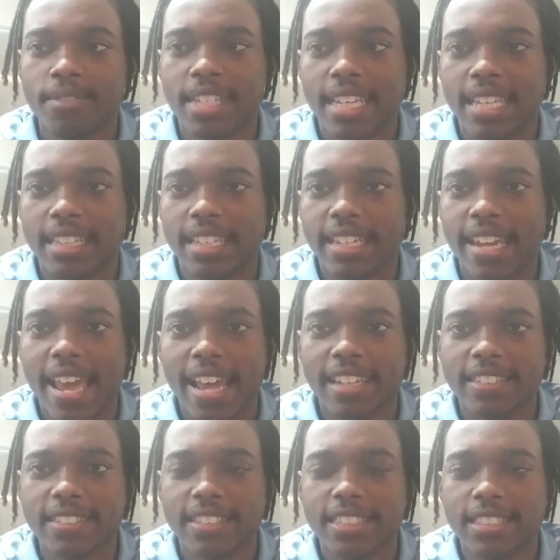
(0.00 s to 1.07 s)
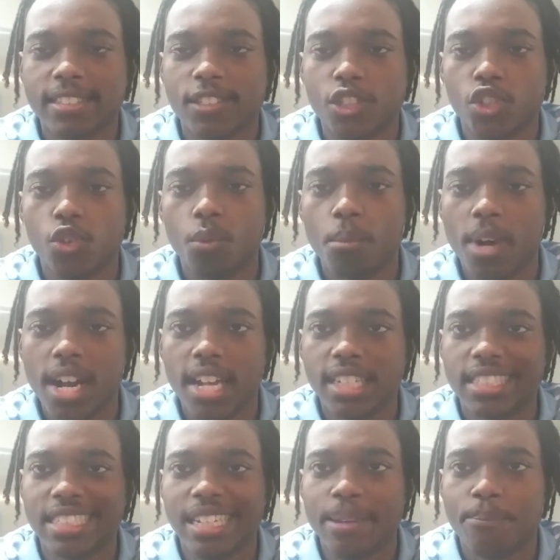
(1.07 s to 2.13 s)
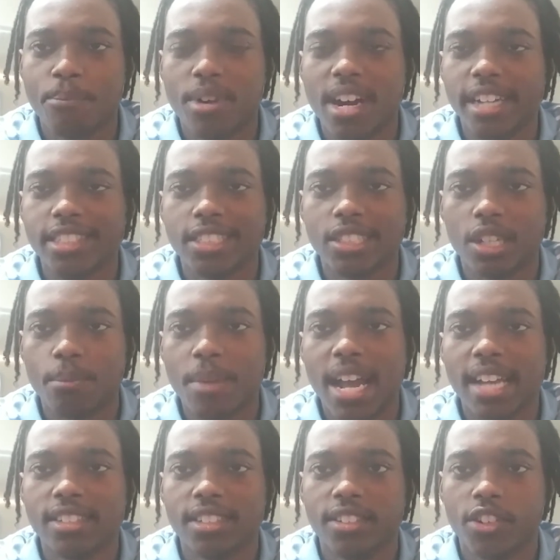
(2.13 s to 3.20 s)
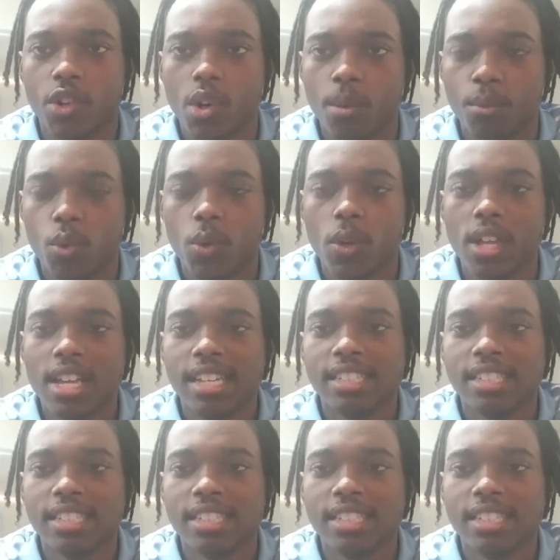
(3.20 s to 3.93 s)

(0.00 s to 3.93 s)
in the next 2 months and prices are back to normal.